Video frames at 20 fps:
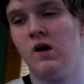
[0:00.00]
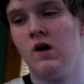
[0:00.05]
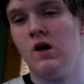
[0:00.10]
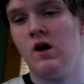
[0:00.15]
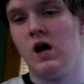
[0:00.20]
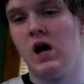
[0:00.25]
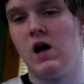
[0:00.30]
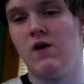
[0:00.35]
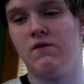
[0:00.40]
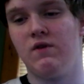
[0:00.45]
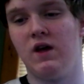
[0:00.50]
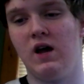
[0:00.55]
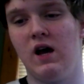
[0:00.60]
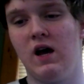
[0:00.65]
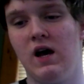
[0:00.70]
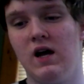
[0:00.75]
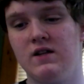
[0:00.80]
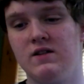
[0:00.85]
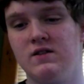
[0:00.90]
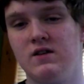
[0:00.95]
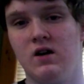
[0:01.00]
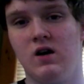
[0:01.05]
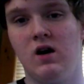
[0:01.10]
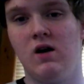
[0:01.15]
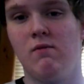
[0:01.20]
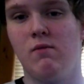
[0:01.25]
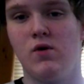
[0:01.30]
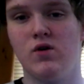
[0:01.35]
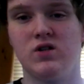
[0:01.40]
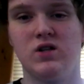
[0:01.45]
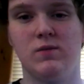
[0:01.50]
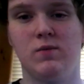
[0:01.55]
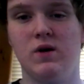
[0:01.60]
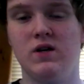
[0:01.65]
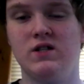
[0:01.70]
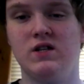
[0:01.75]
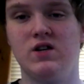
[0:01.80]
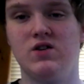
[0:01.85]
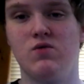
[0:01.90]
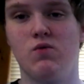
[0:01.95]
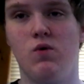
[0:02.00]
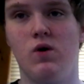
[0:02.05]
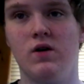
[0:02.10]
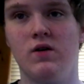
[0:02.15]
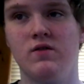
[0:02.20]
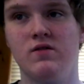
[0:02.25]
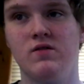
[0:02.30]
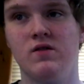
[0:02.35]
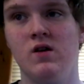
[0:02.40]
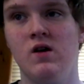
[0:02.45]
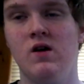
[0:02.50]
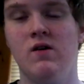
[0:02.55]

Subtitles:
I've got most of the PlayStation ones.